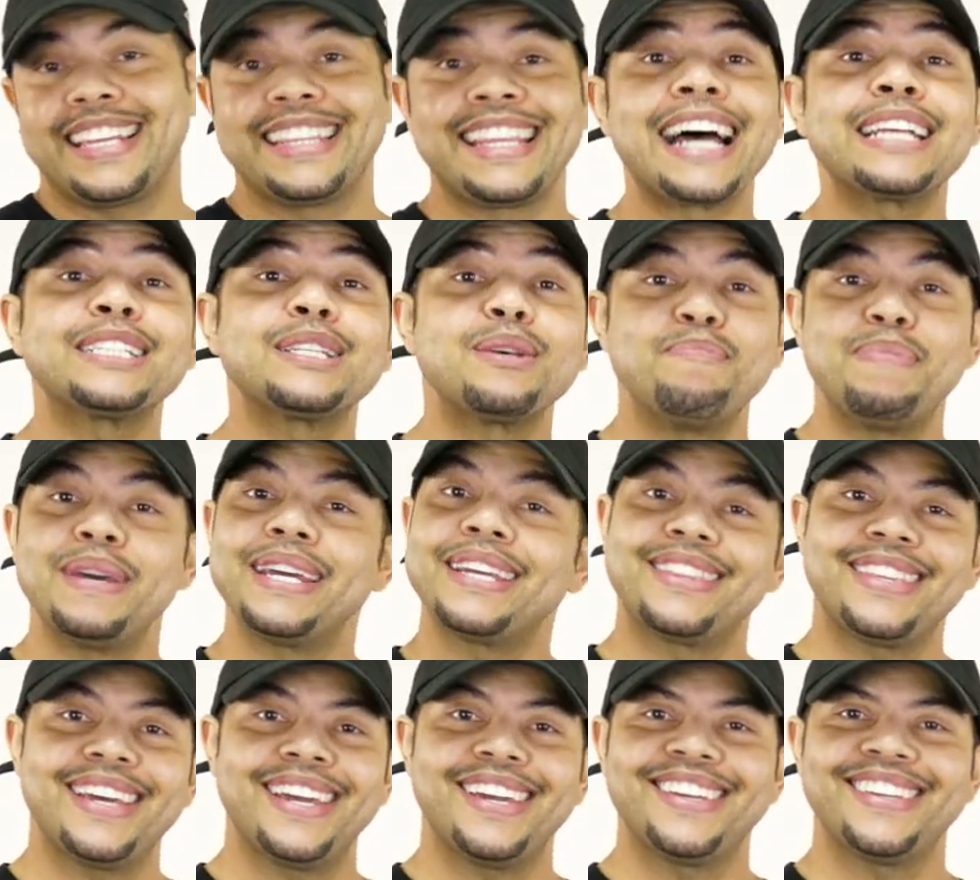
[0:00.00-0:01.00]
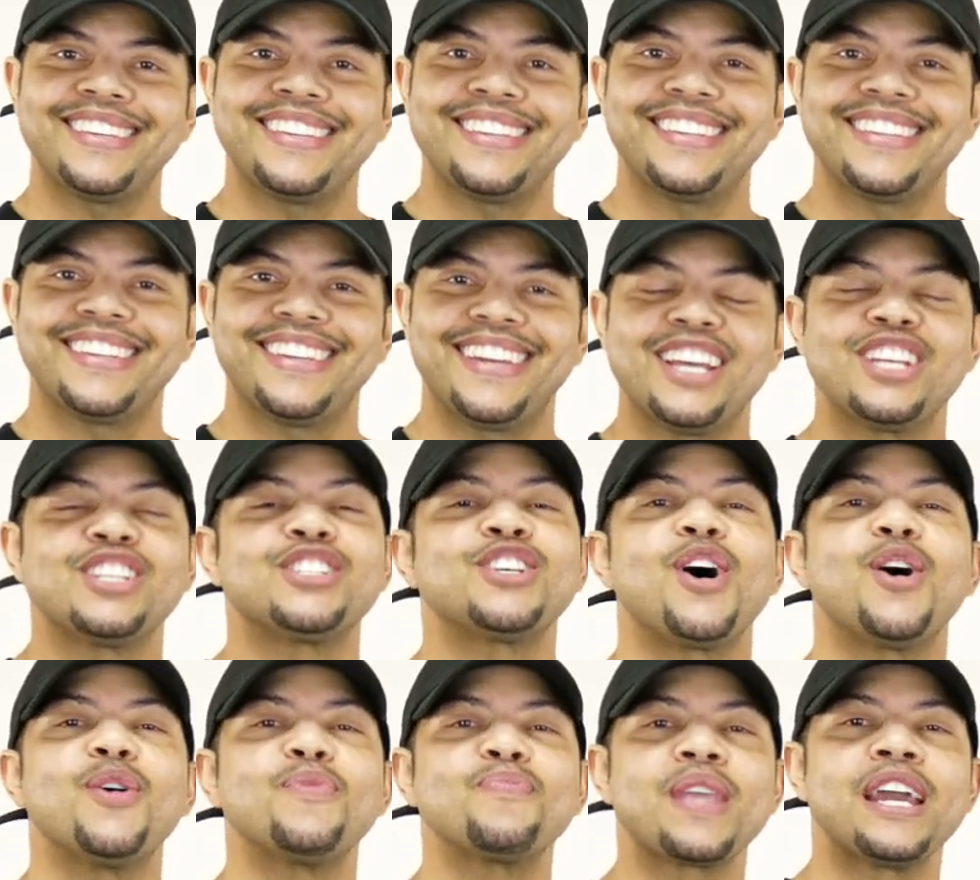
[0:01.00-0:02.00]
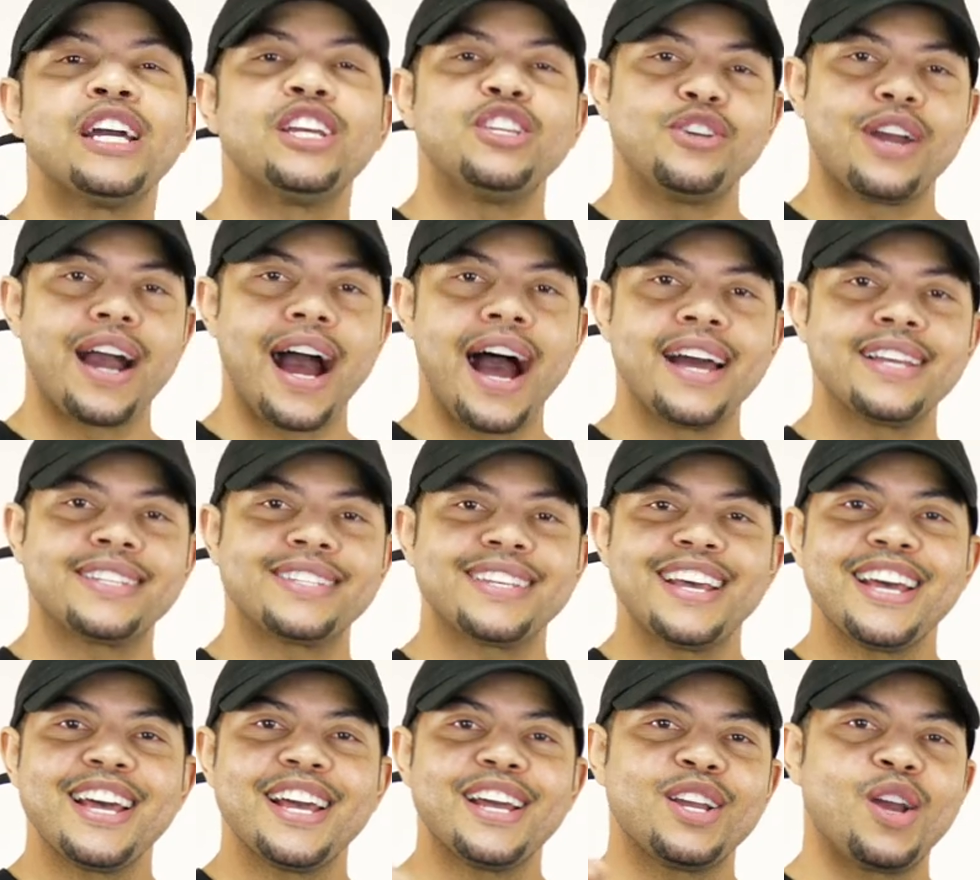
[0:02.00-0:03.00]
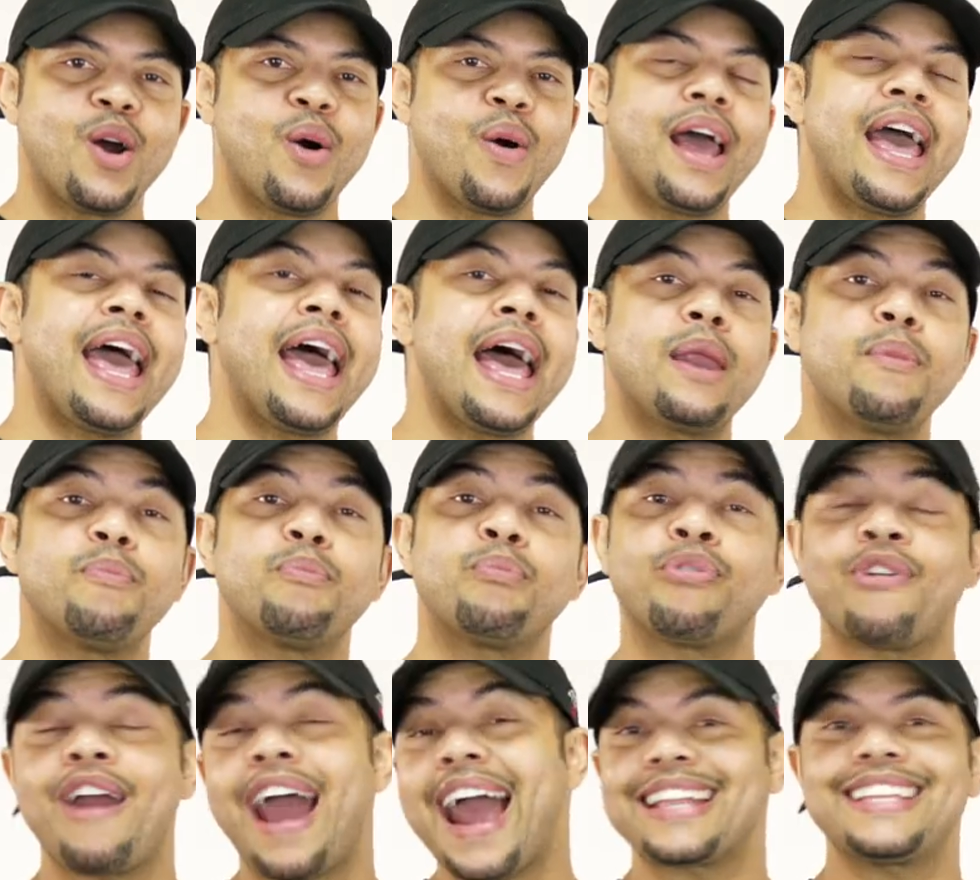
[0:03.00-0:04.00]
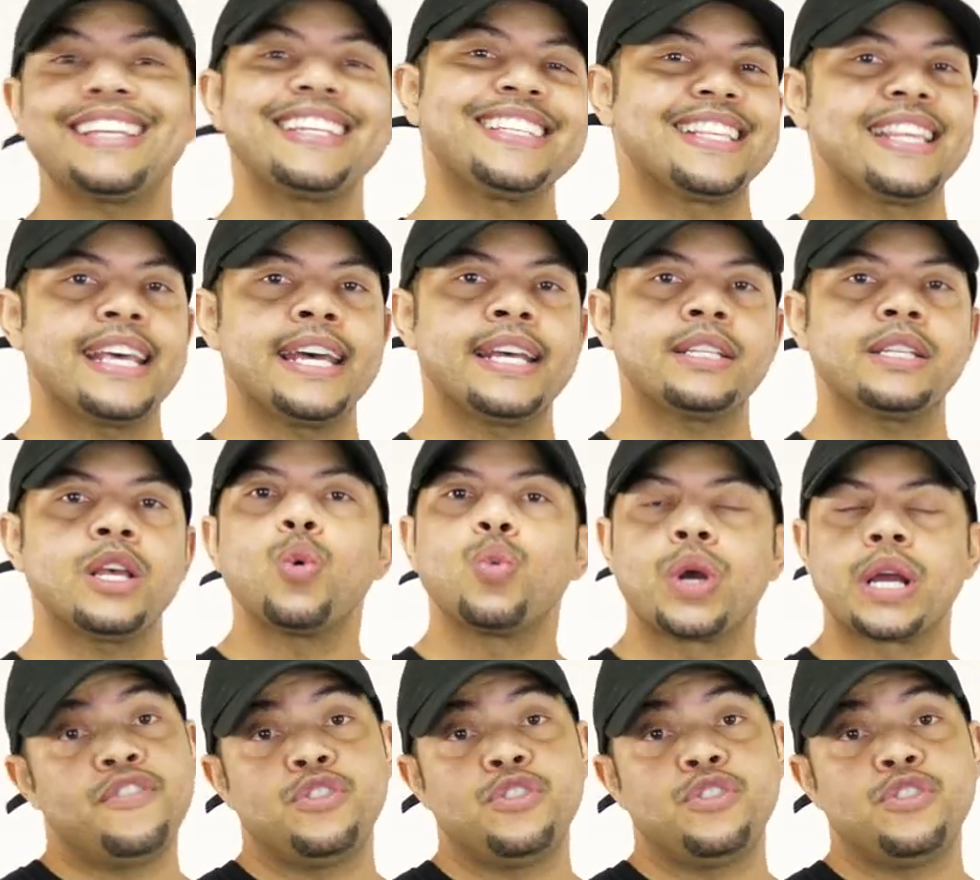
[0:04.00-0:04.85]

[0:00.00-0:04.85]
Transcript: That's a big thing. So you guys go ahead, practice this.